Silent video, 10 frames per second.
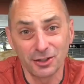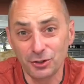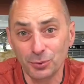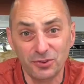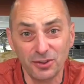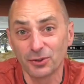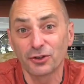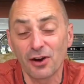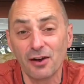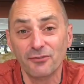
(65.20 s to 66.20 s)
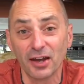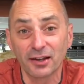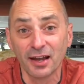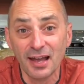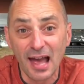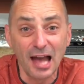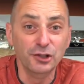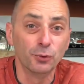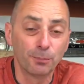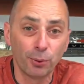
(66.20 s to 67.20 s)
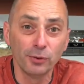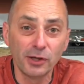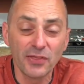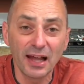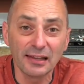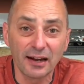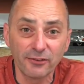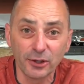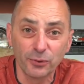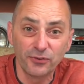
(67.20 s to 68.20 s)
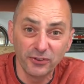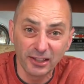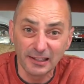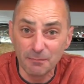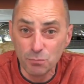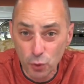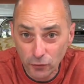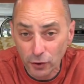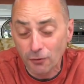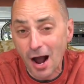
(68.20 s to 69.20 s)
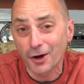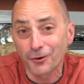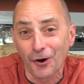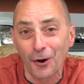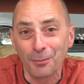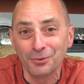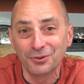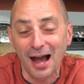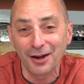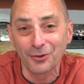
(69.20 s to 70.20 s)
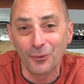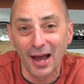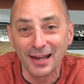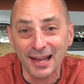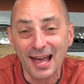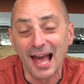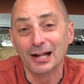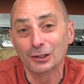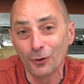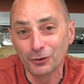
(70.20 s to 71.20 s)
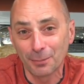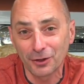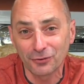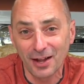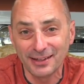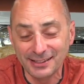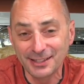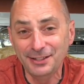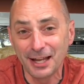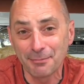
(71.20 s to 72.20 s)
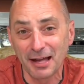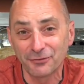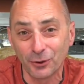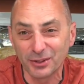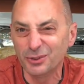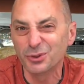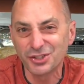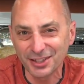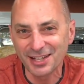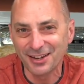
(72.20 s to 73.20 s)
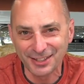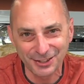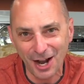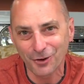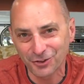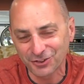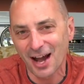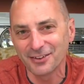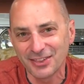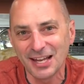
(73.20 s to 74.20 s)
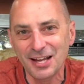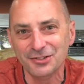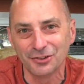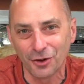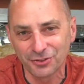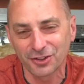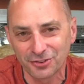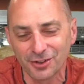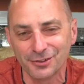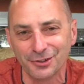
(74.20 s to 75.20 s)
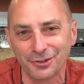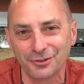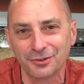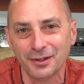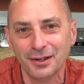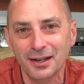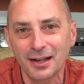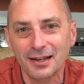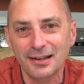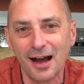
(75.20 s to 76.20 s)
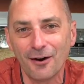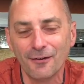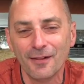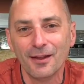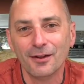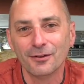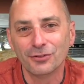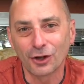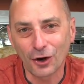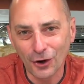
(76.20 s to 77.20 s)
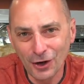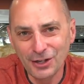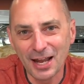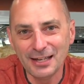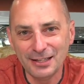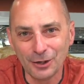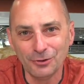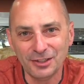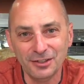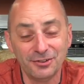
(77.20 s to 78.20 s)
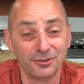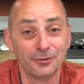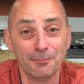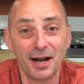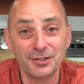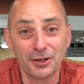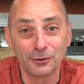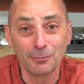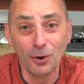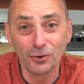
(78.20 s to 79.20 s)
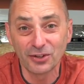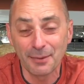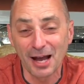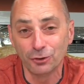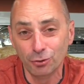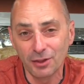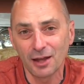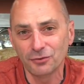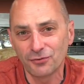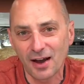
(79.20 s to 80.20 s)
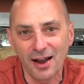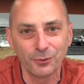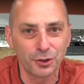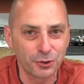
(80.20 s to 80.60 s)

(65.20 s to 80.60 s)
like you would see on a Crown Vic, and you would pull on that lever. It would physically move the rocker arms out of the way and close the butterfly in the intake manifold, and it will shut down the entire side of the engine, all 6 cylinders. Now, the current day DOD system by General Motors came out in 2005 with the